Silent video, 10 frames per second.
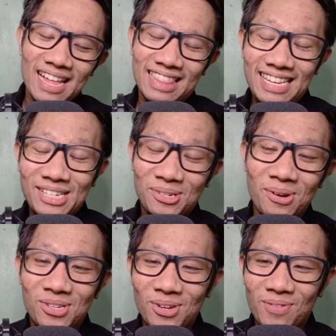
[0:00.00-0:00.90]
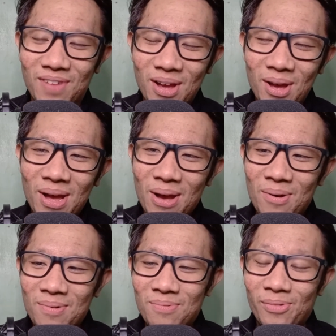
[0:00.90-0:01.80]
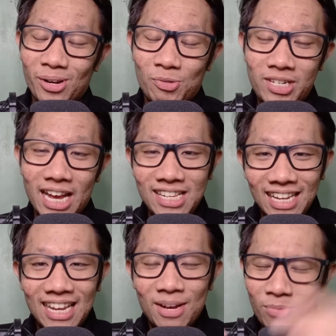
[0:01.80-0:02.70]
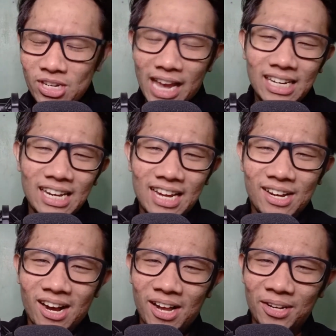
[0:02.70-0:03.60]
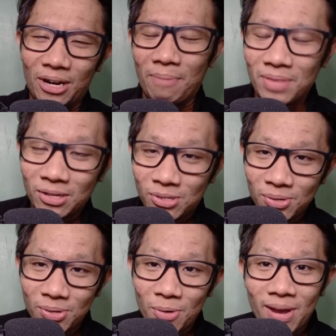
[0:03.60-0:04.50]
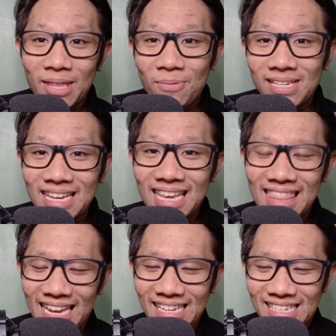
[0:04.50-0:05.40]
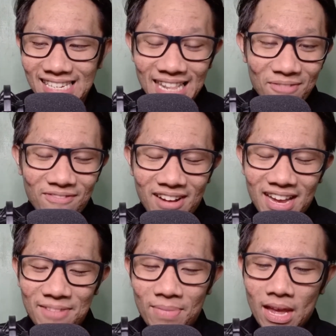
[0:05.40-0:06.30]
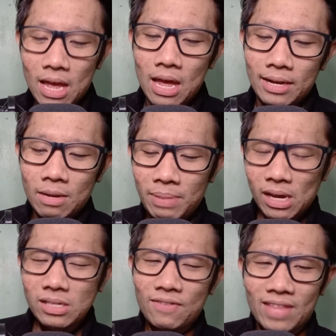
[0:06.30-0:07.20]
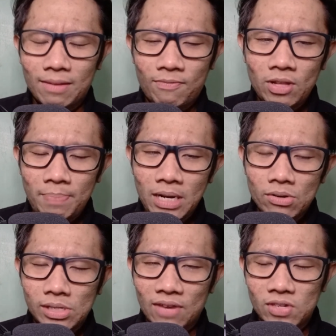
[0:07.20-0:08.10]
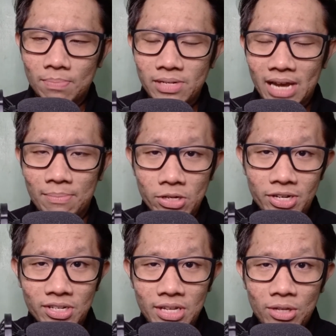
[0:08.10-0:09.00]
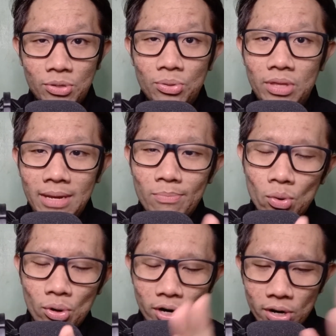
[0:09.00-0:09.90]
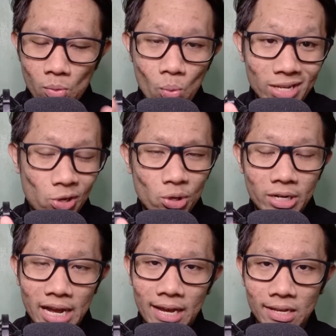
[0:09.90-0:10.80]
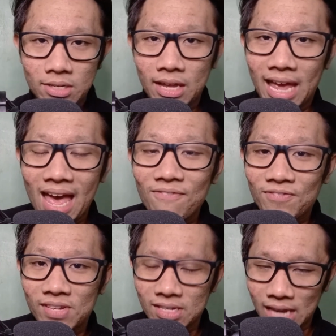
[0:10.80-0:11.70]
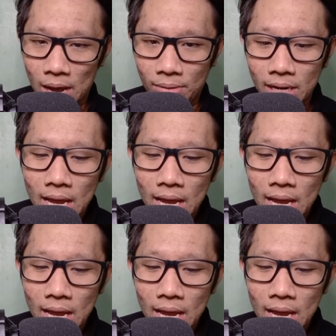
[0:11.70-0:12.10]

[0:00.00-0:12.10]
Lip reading: These sorts of words which add a lot of color to the way that we say things. Isn't that fun? Now, because of that, Filipinos have some time adjusting to the more westernized F sound.